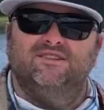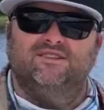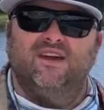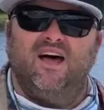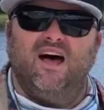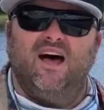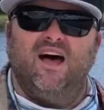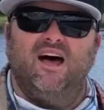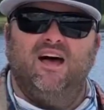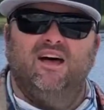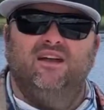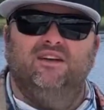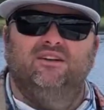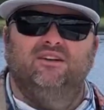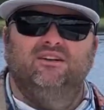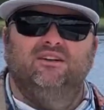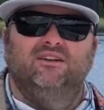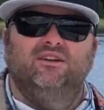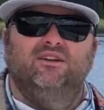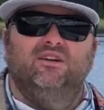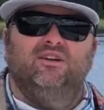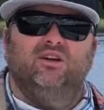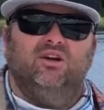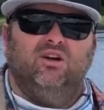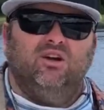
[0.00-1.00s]
tide.
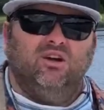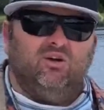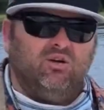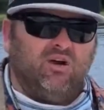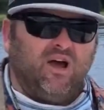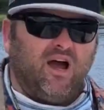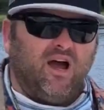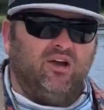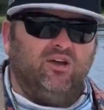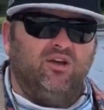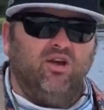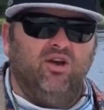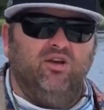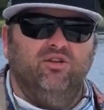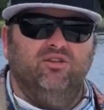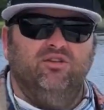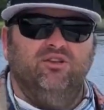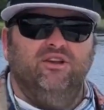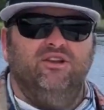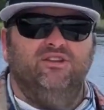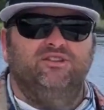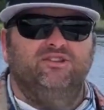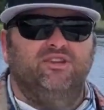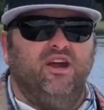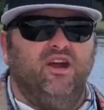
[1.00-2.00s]
I go to
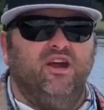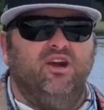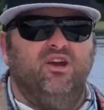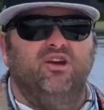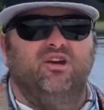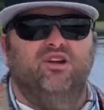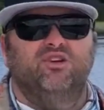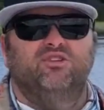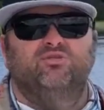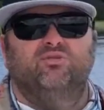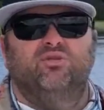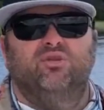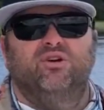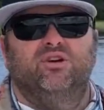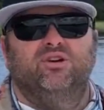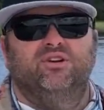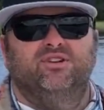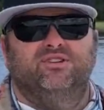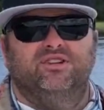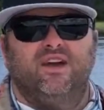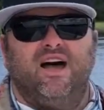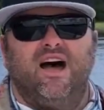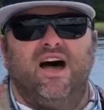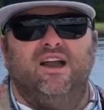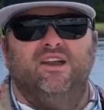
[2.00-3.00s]
these areas where the
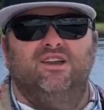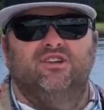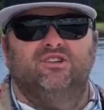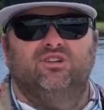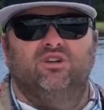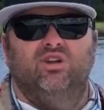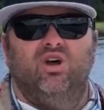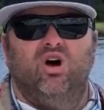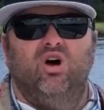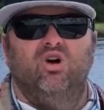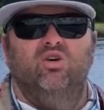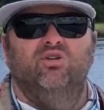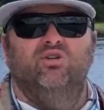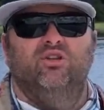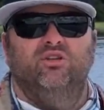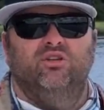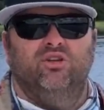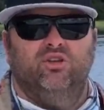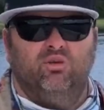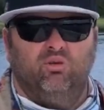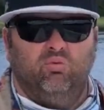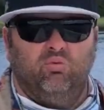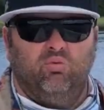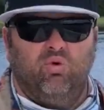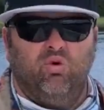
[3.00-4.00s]
tide is low and
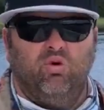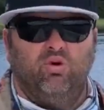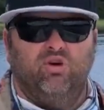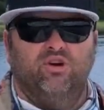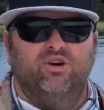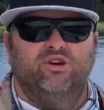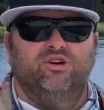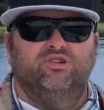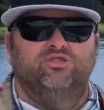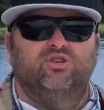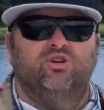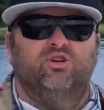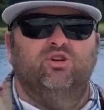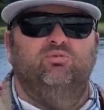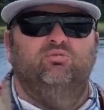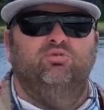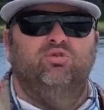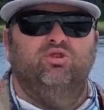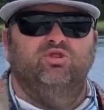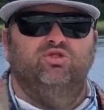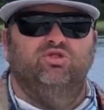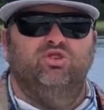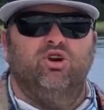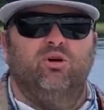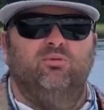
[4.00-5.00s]
then the water is going to
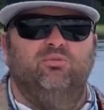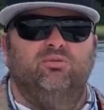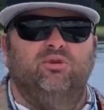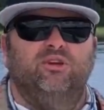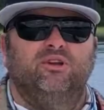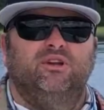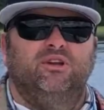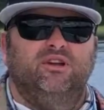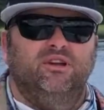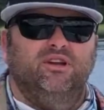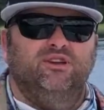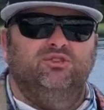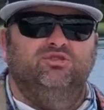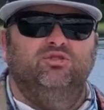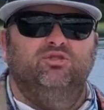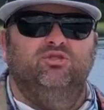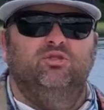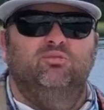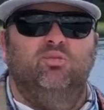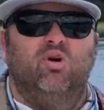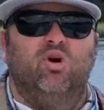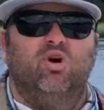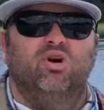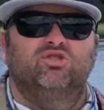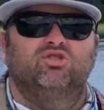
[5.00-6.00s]
push up into the
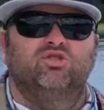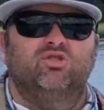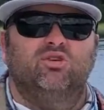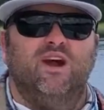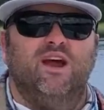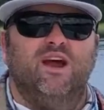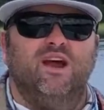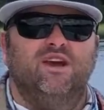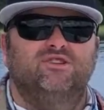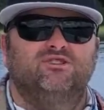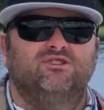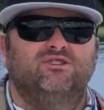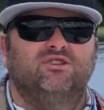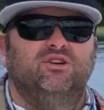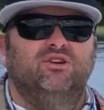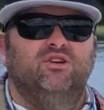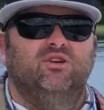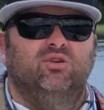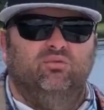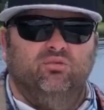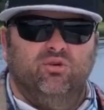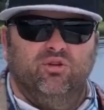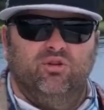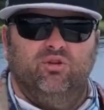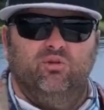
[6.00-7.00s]
marsh grass
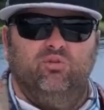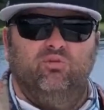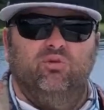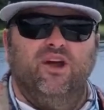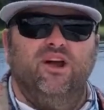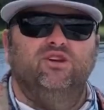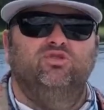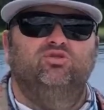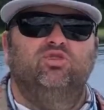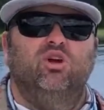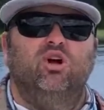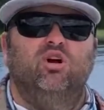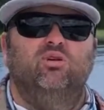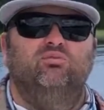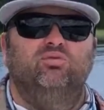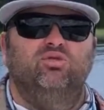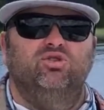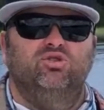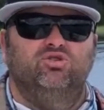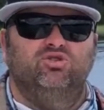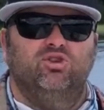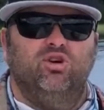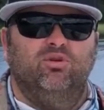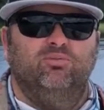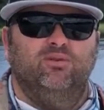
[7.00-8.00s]
where the red drum
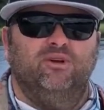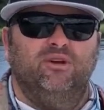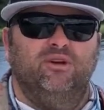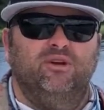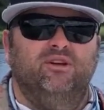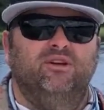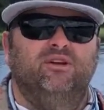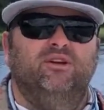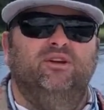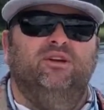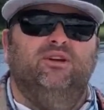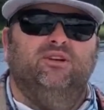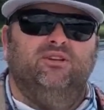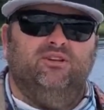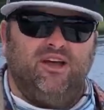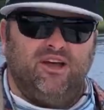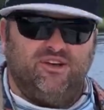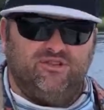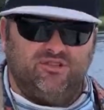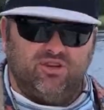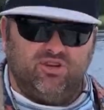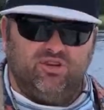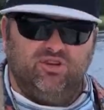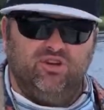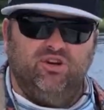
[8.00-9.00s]
push up in.
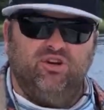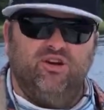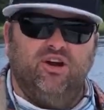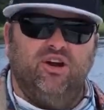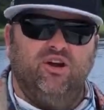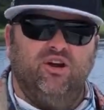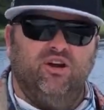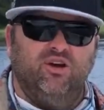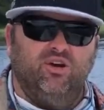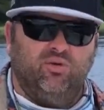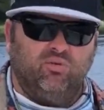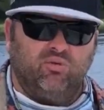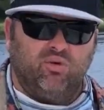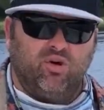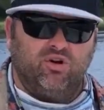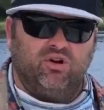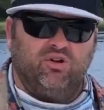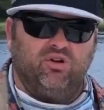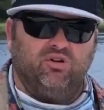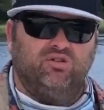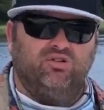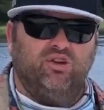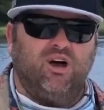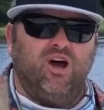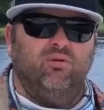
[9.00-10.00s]
That's a good area to work
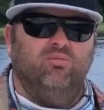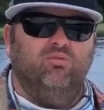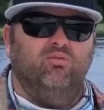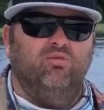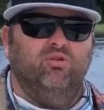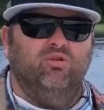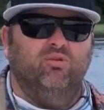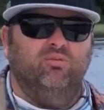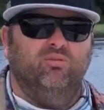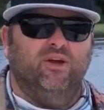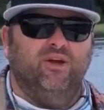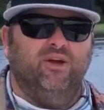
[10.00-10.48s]
your topwater